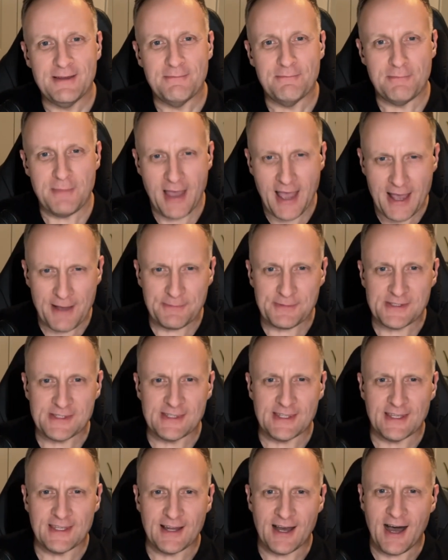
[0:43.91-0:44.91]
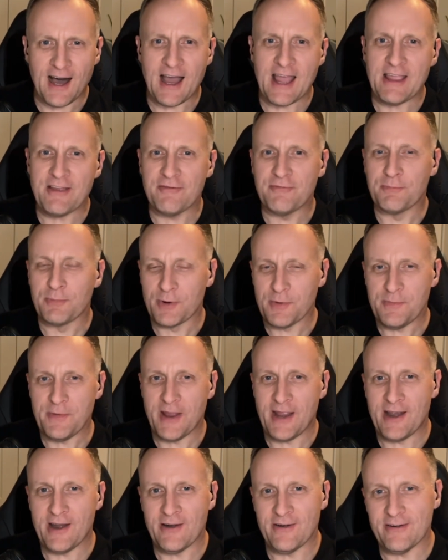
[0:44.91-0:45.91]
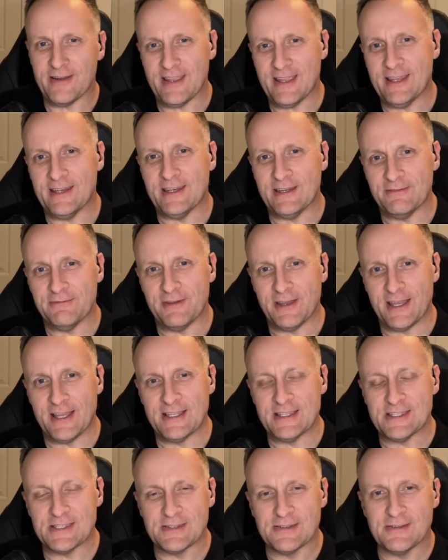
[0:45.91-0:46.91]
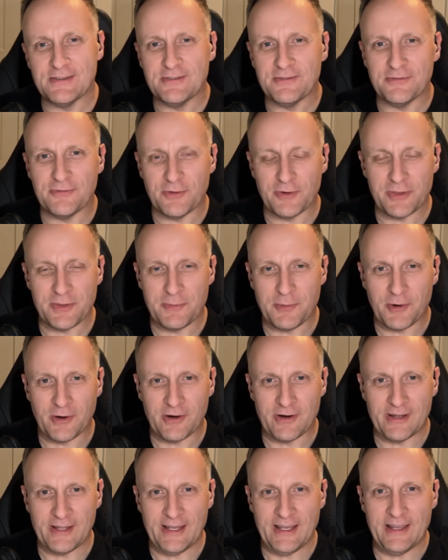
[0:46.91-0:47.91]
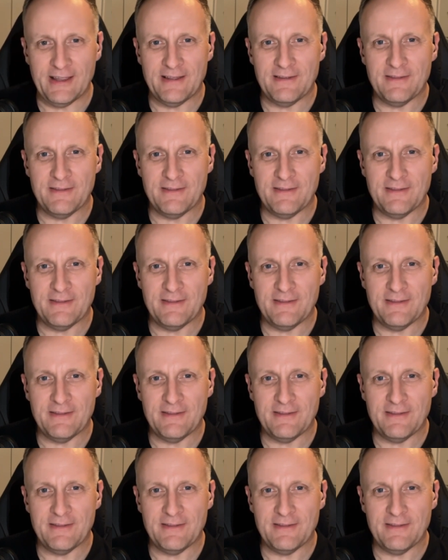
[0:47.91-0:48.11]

maps that I've prepared in advance for the party